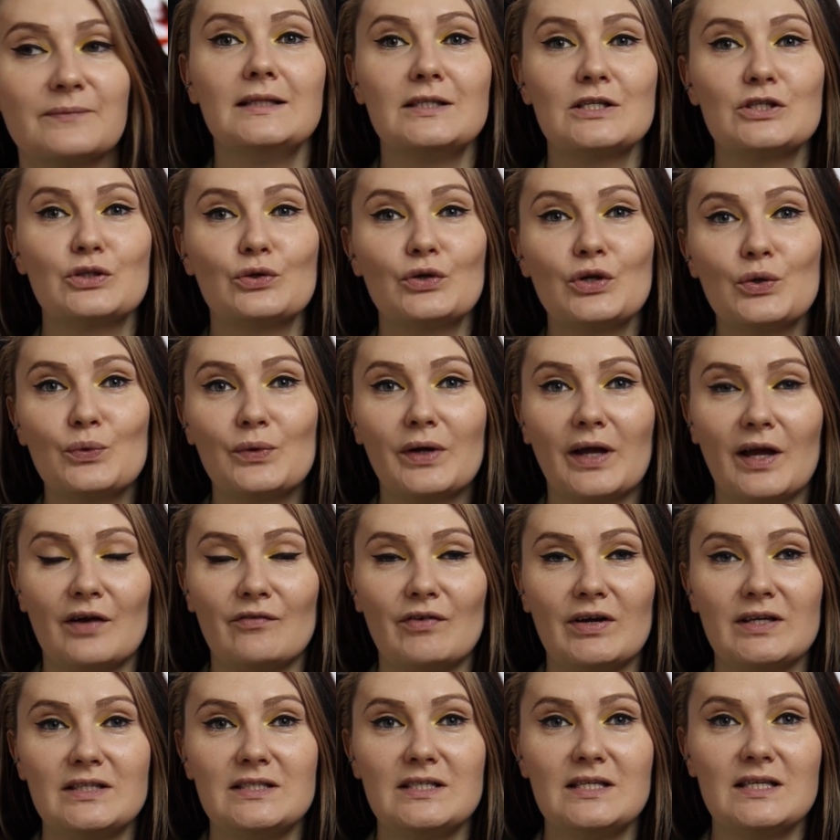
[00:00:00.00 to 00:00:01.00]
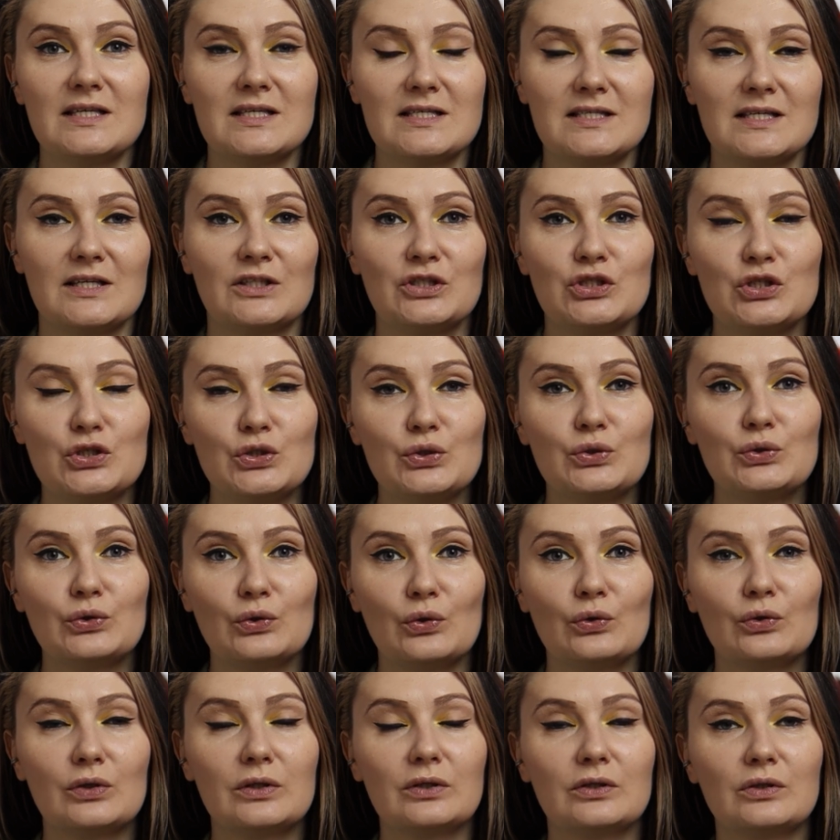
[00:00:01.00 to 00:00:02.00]
In the story we have ideas that two
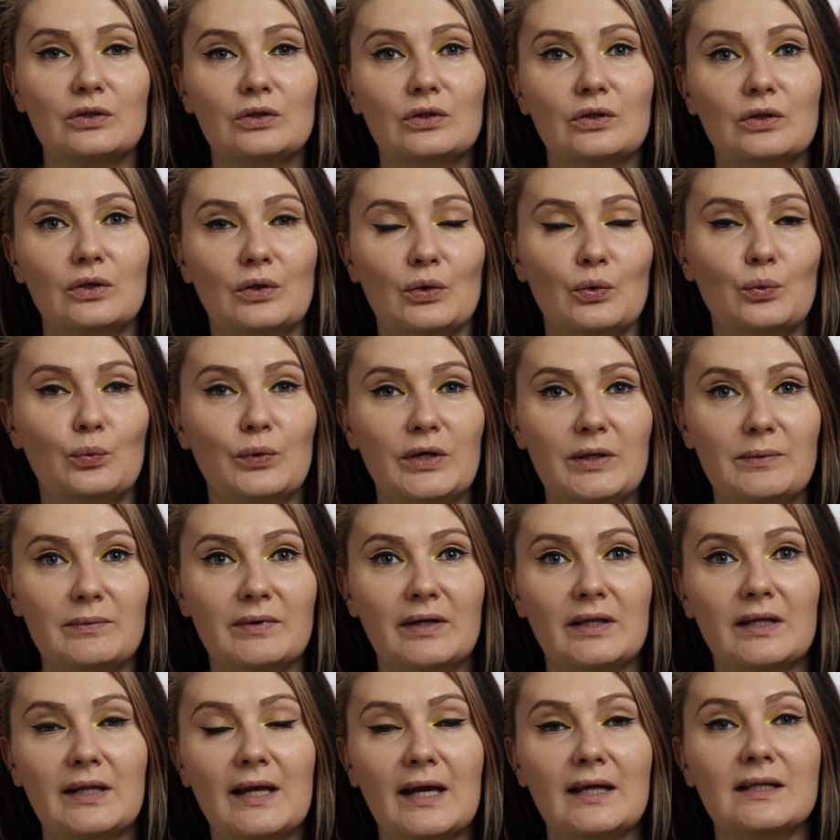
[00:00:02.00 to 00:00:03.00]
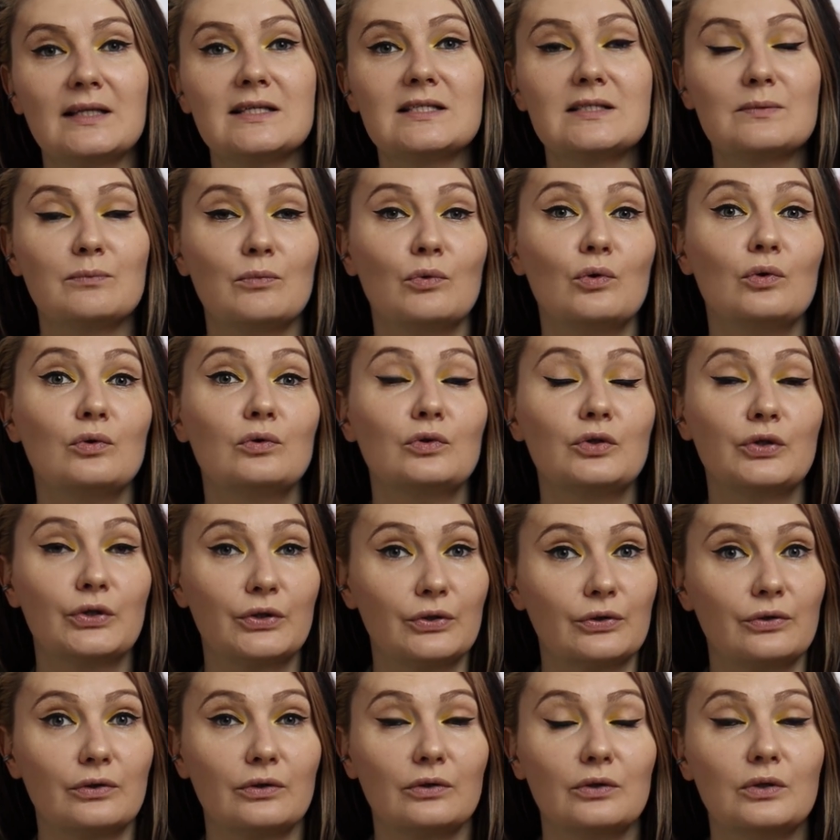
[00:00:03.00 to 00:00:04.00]
local women and a small
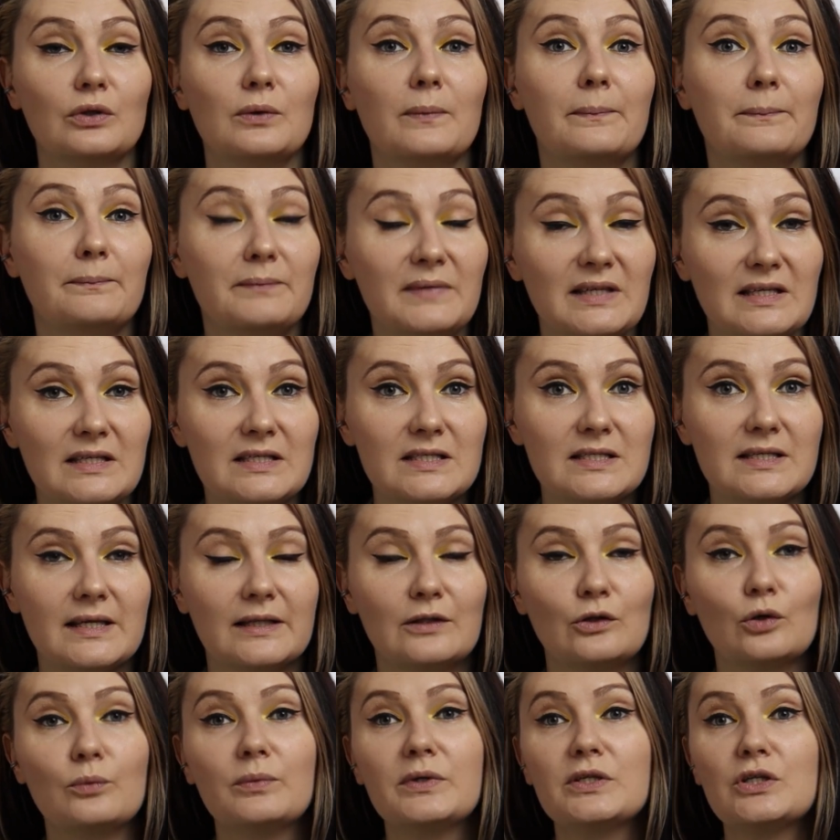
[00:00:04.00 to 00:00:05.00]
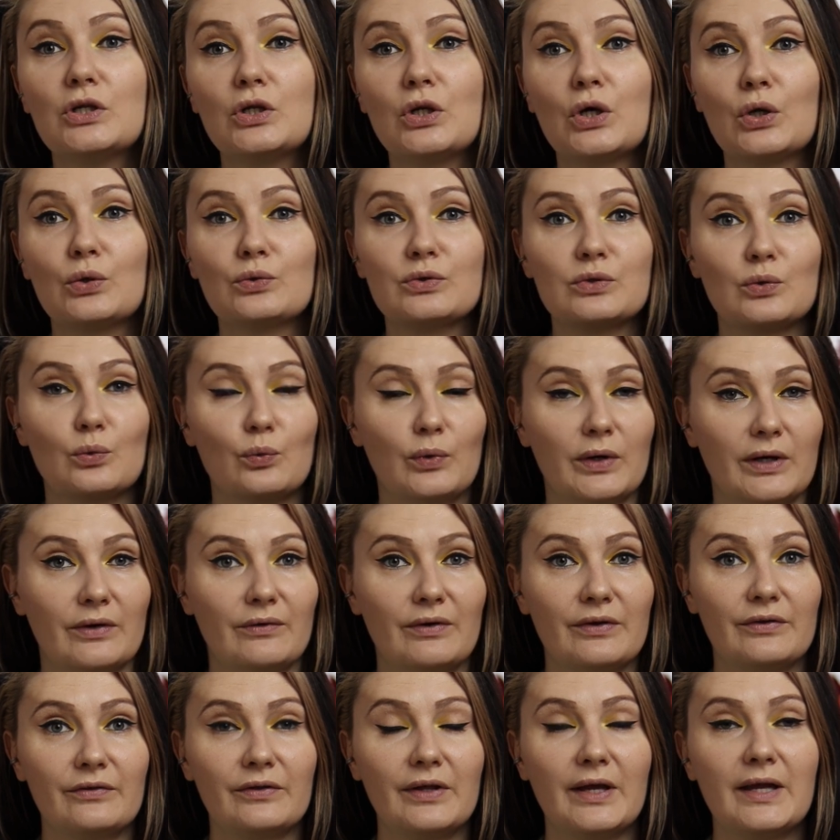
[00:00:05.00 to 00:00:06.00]
girl missed, and nobody knows where
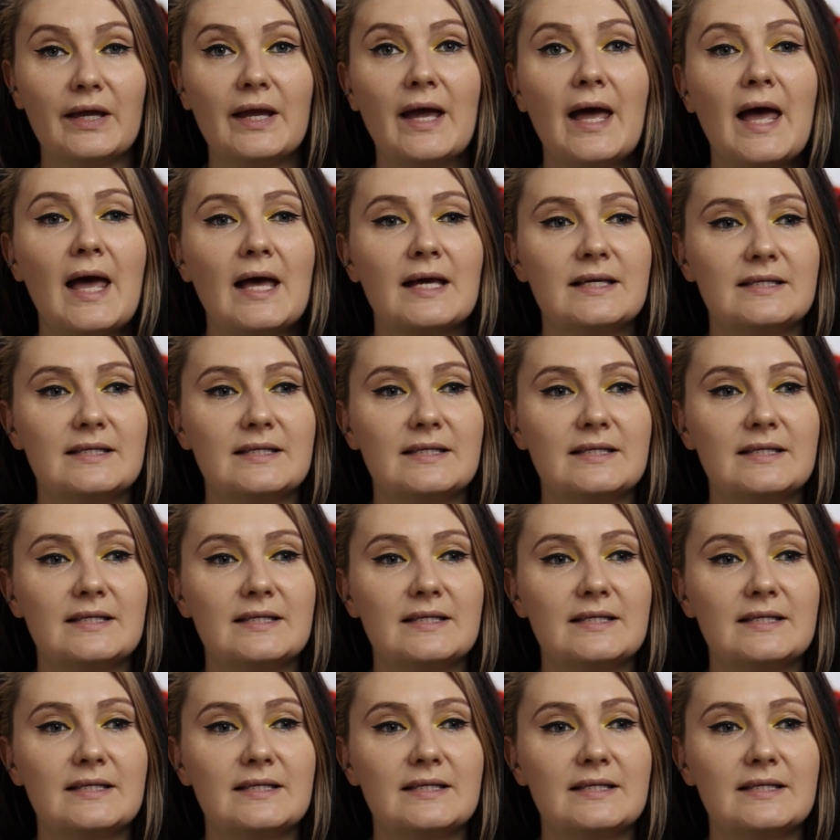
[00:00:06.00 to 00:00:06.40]
are they.